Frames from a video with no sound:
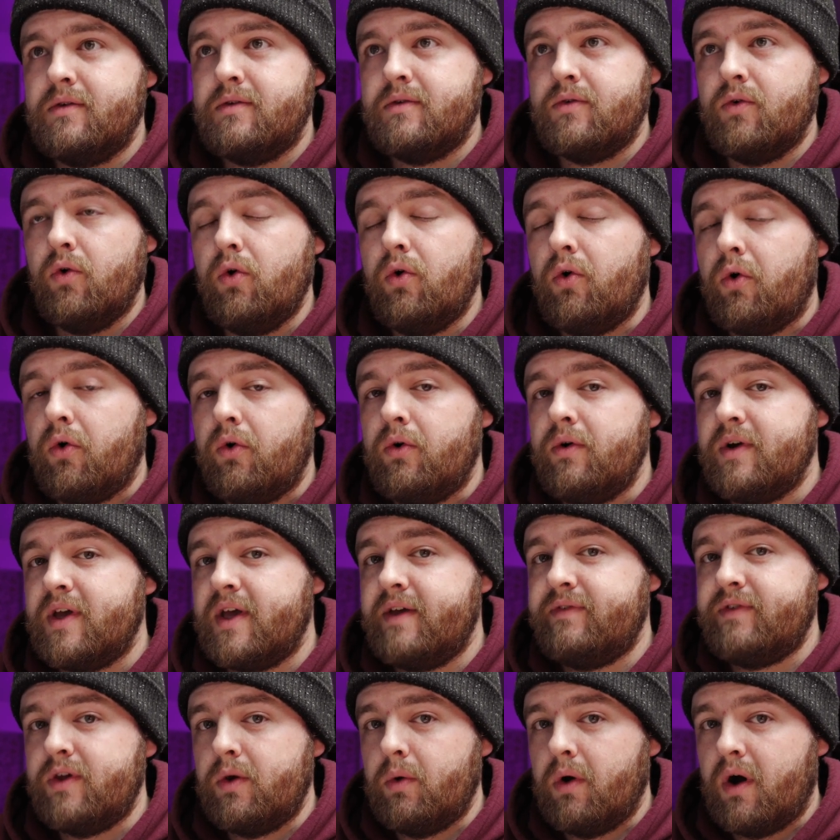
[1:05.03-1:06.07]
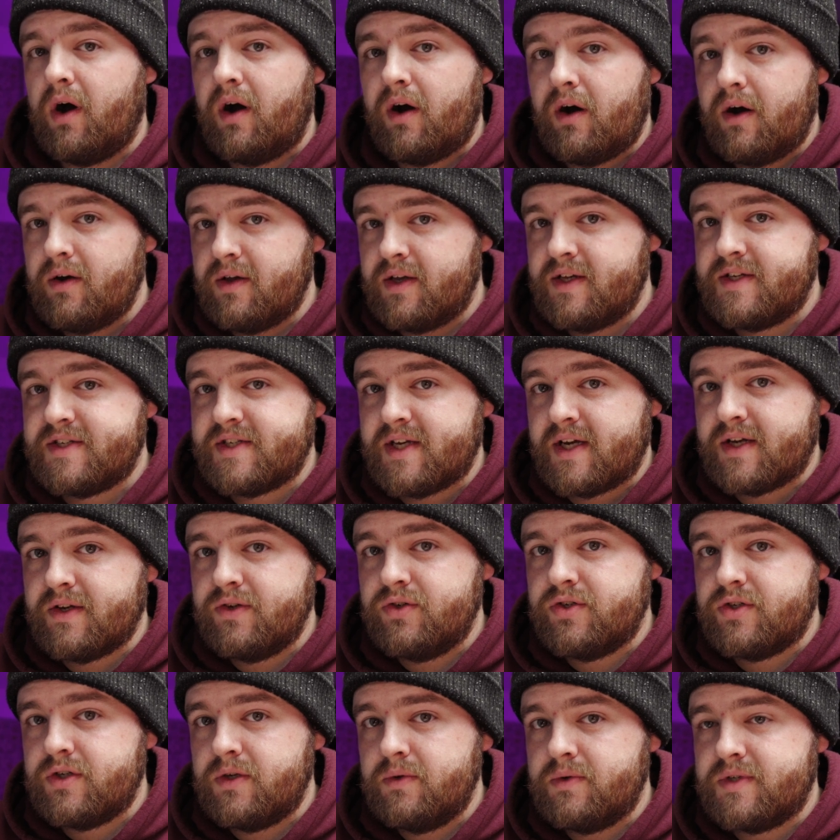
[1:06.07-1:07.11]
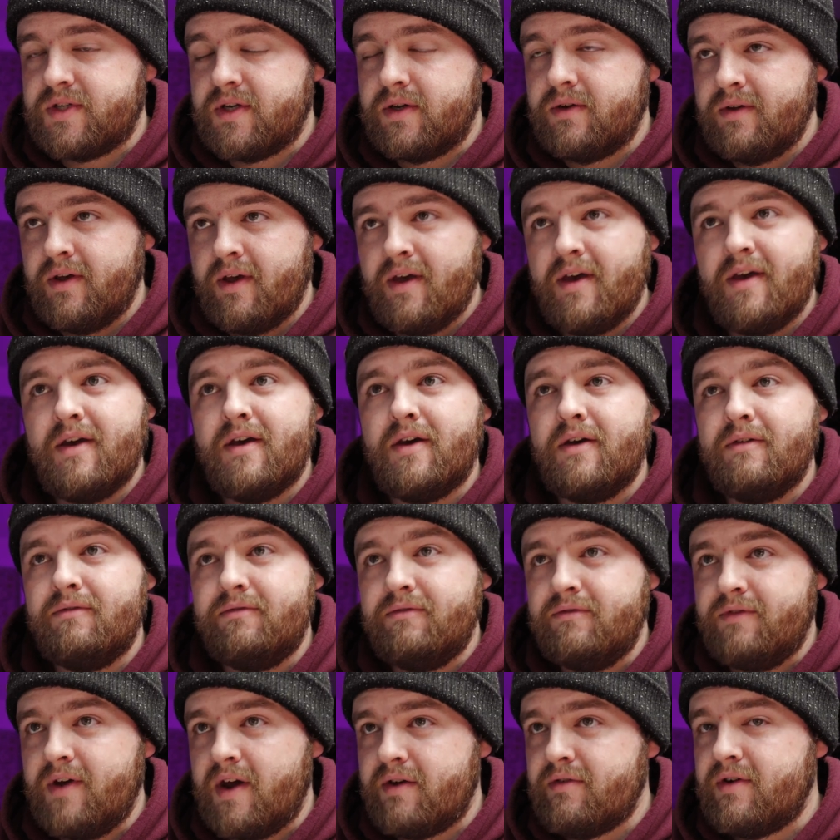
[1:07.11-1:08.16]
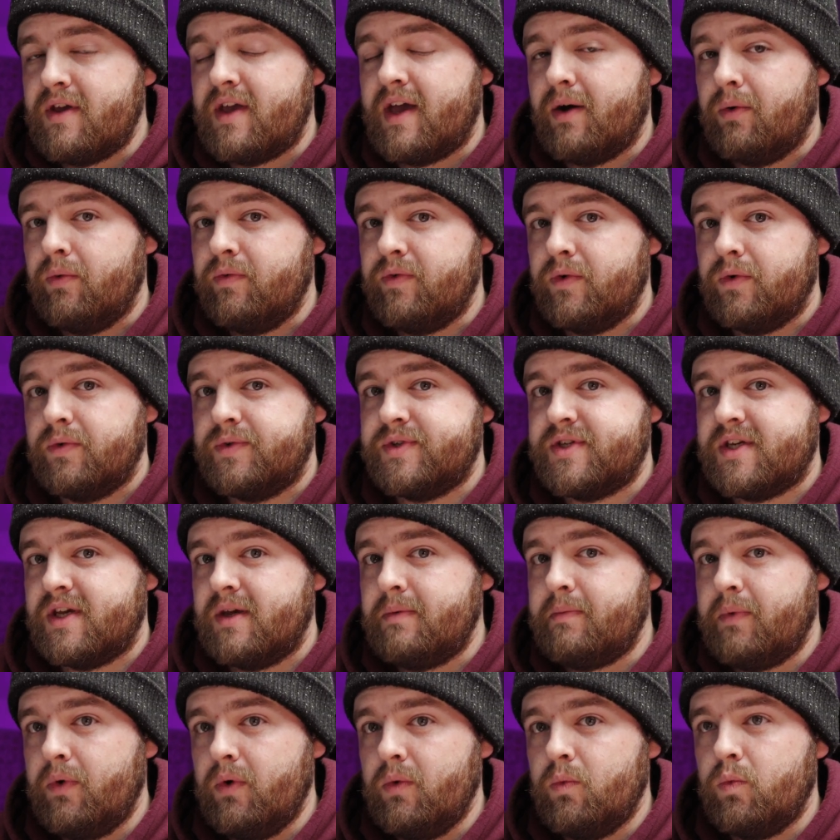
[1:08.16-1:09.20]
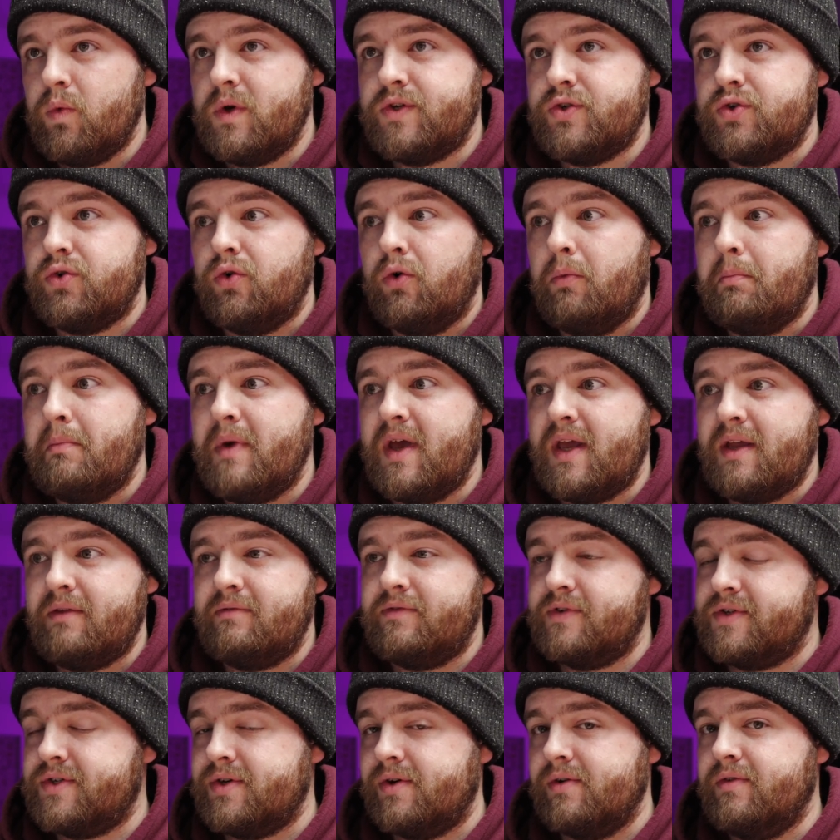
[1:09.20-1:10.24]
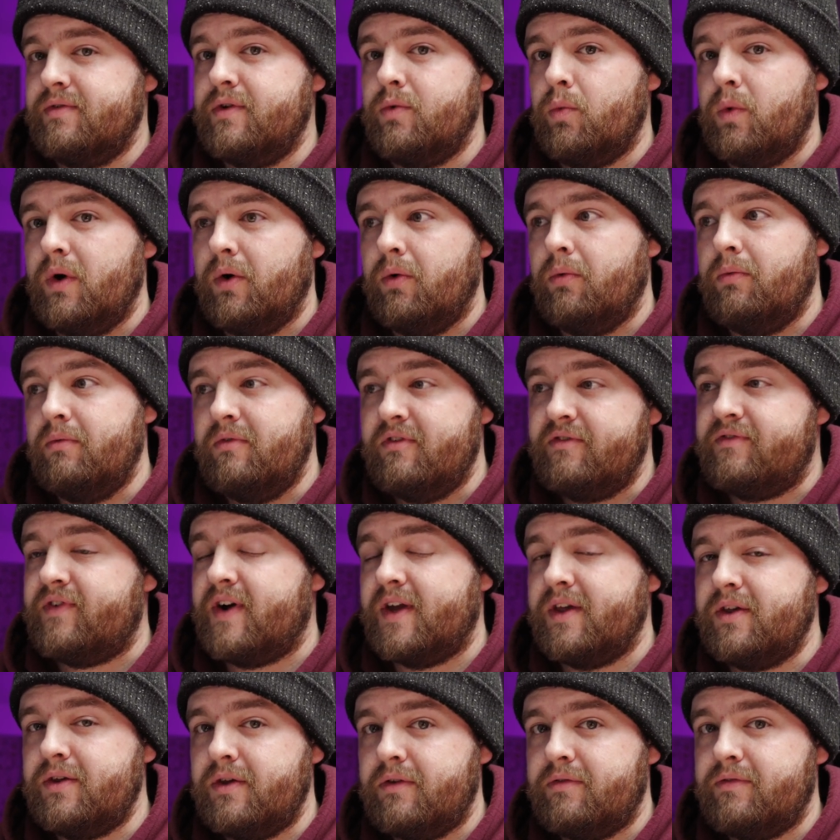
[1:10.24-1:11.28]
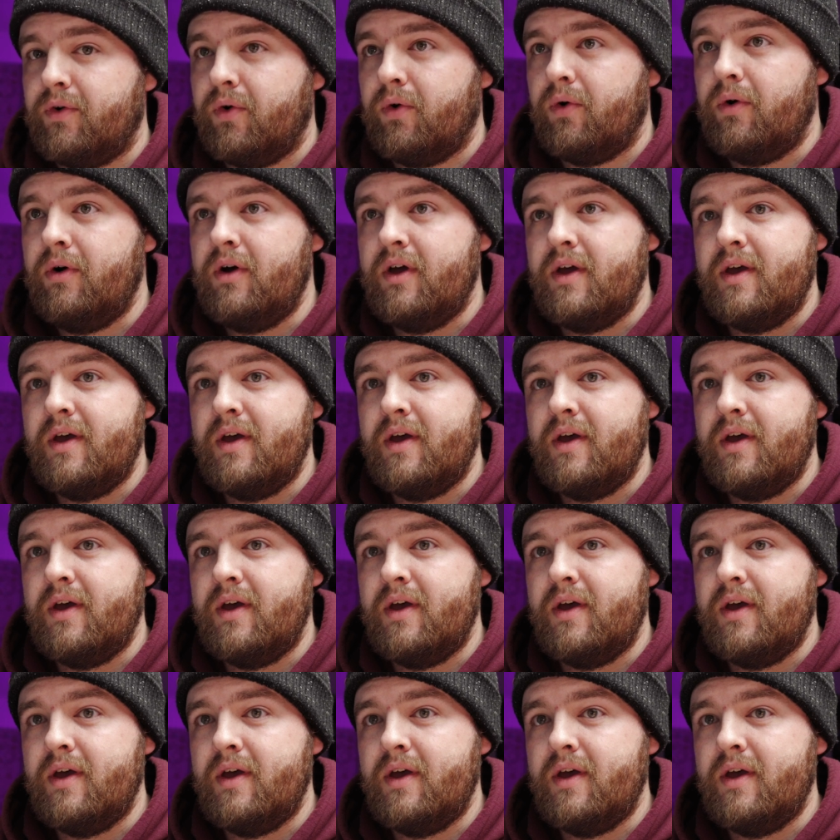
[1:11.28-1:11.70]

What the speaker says: or if you are a second shooter, a very helpful tip, which your main photographer will thank you for,